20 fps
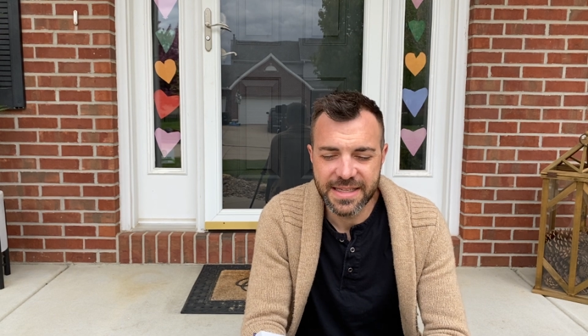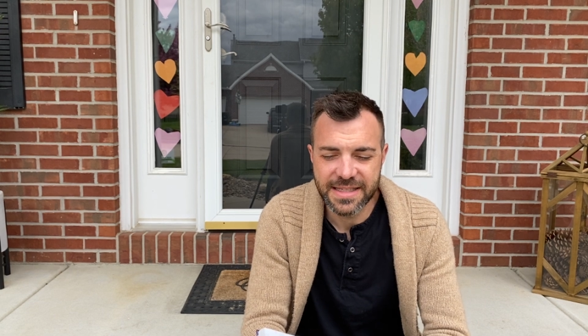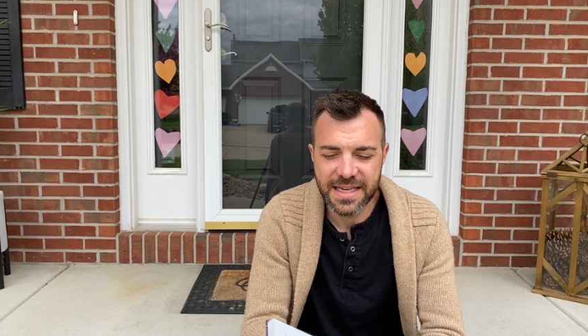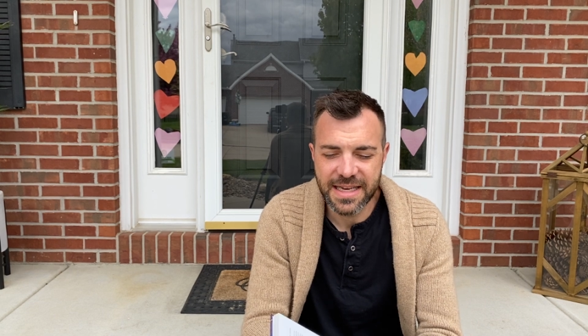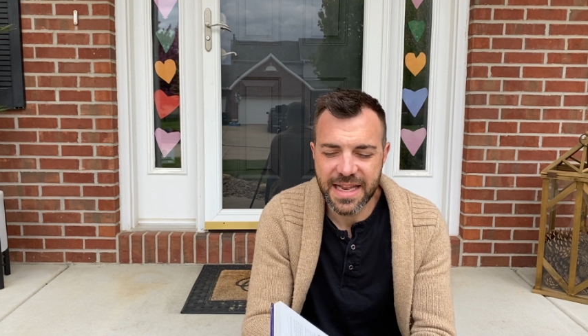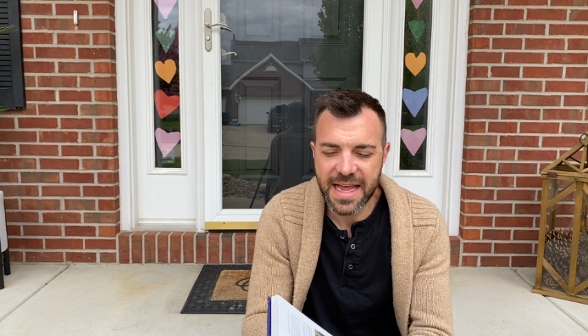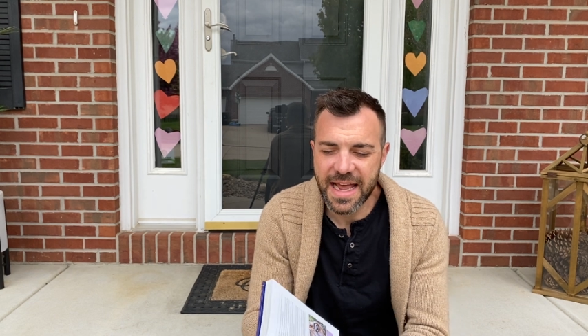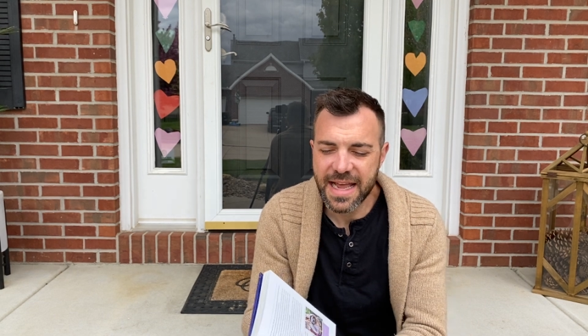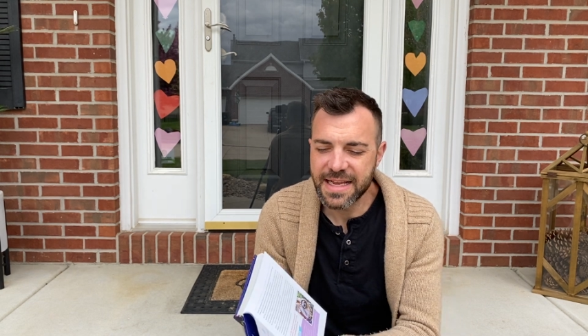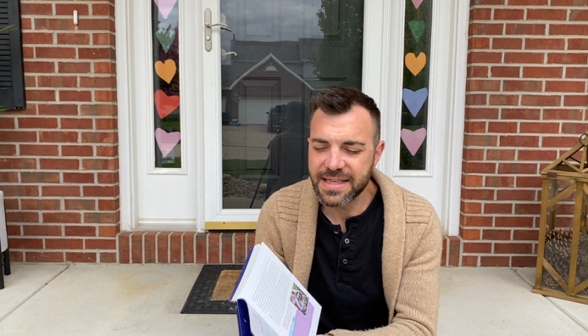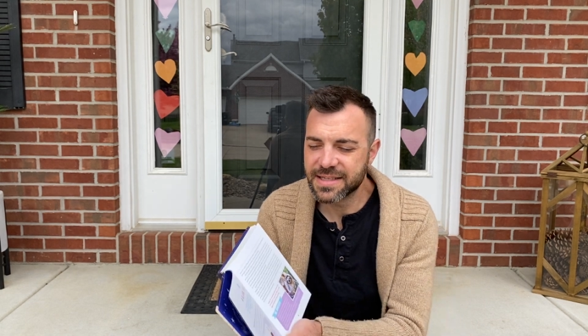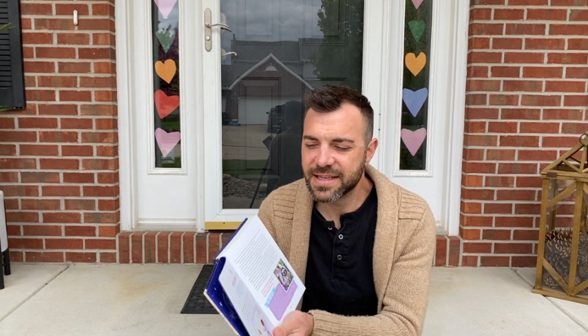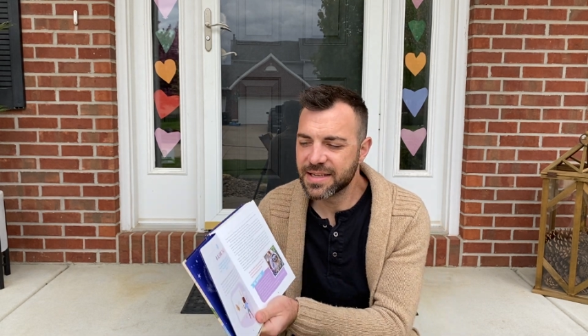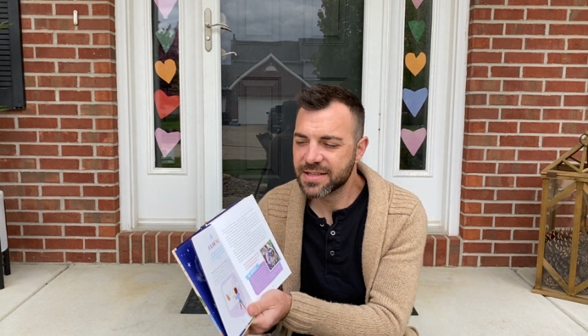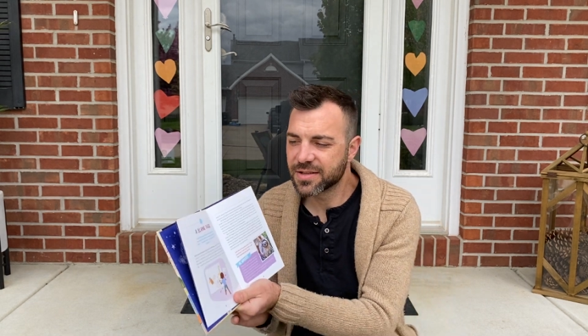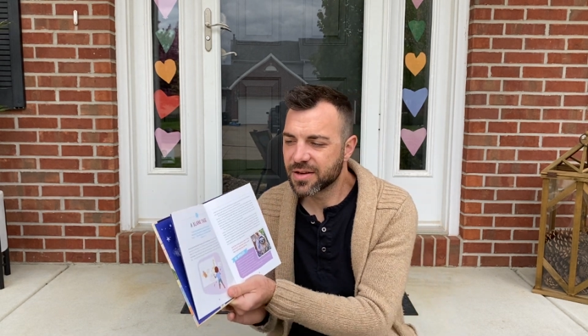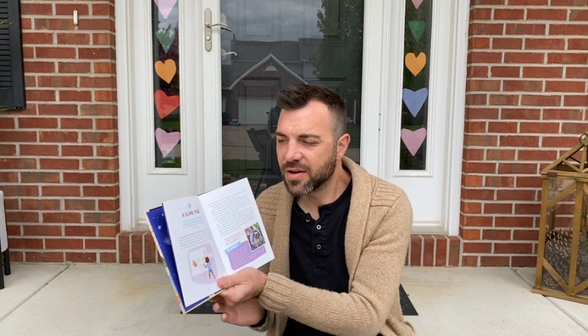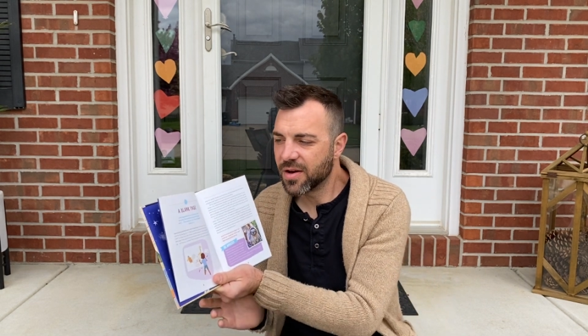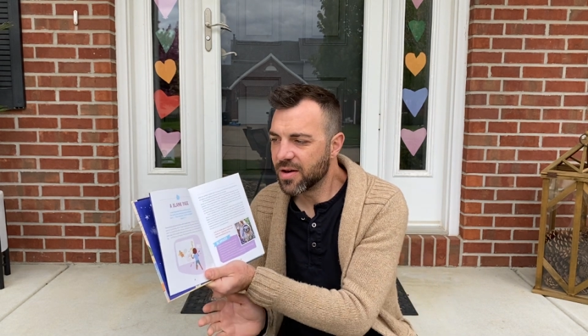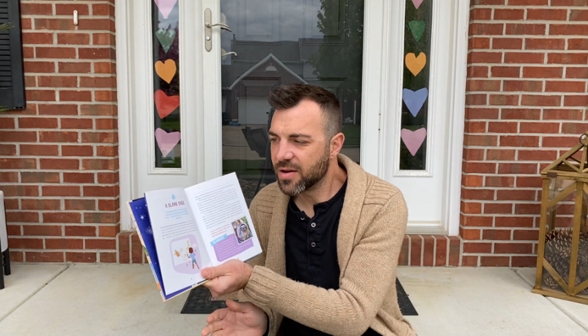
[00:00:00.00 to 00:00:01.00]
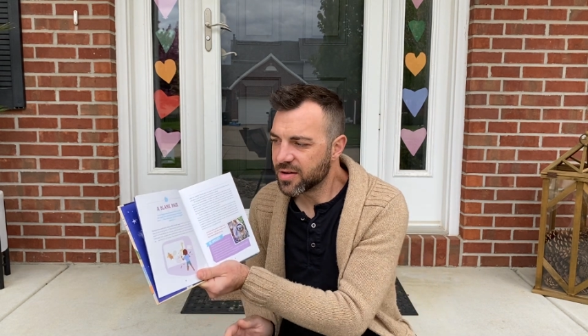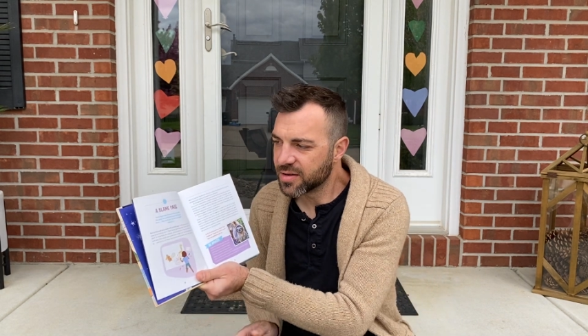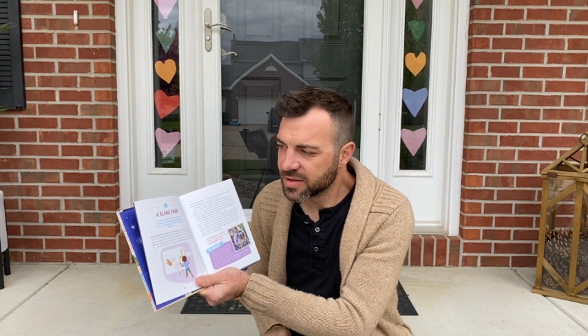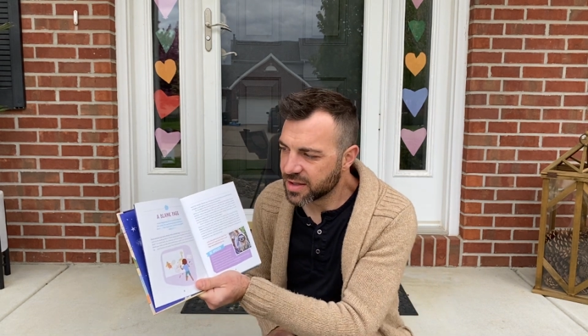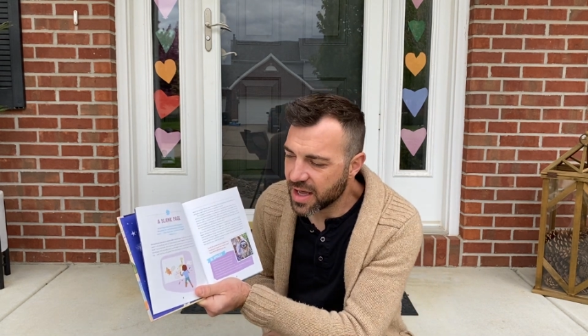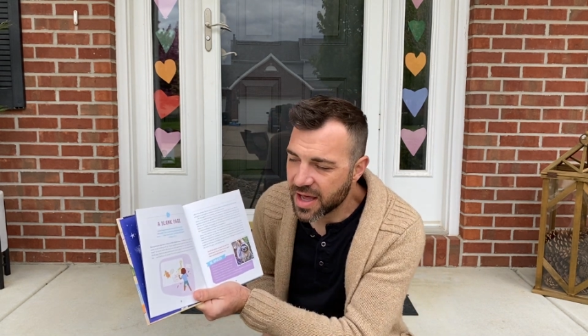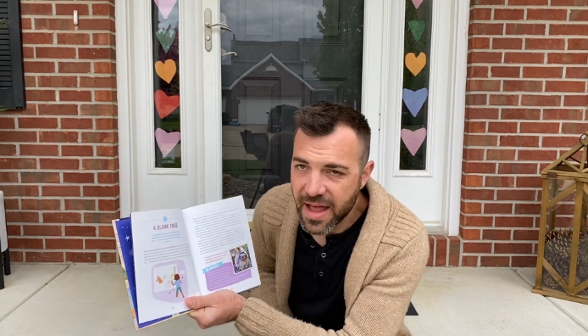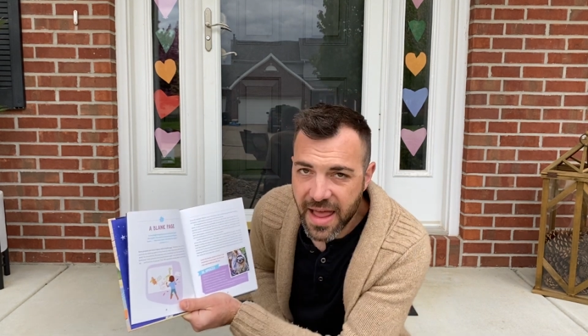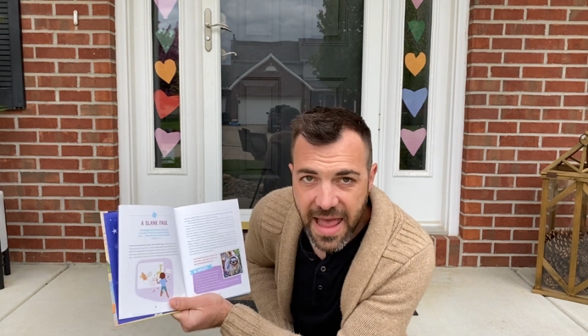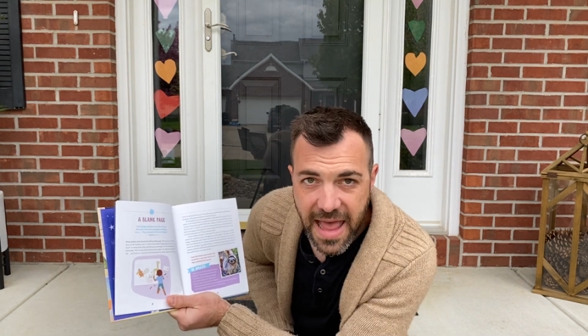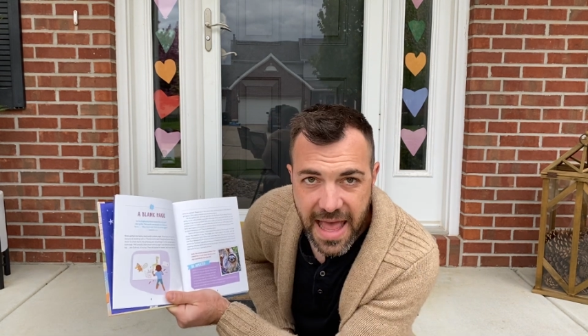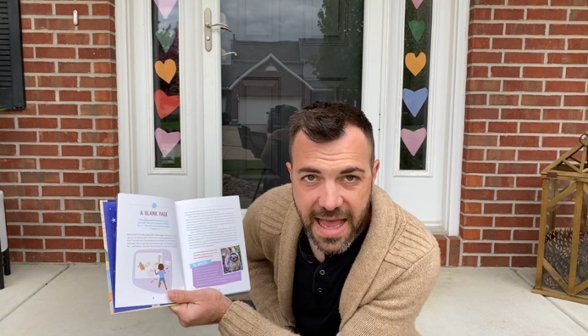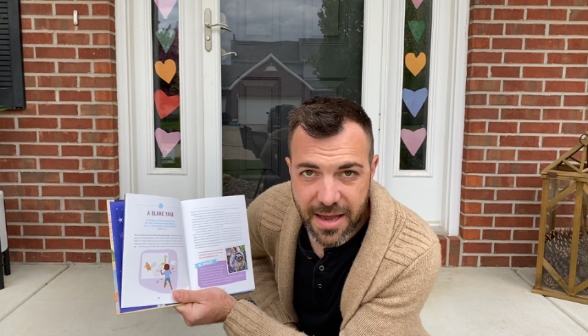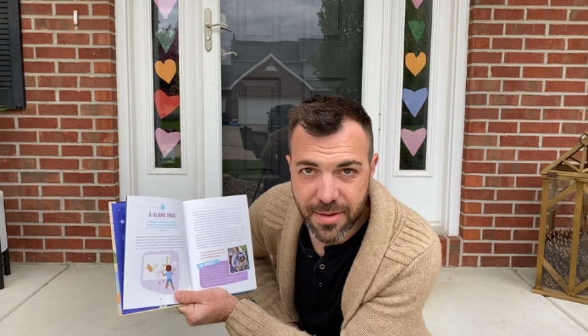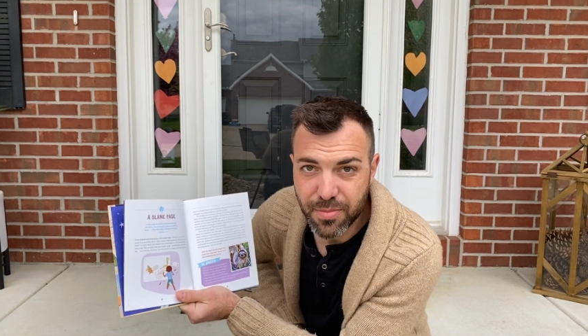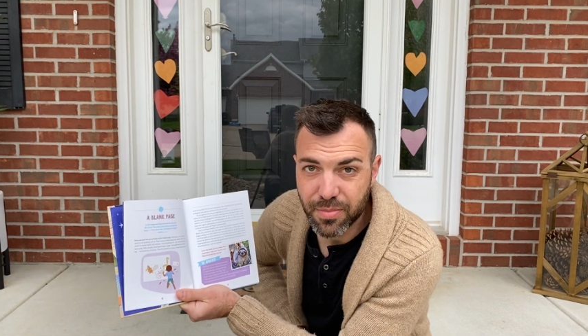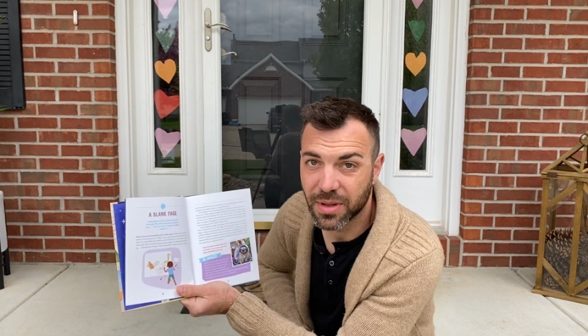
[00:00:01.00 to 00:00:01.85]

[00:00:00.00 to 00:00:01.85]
Today's is called A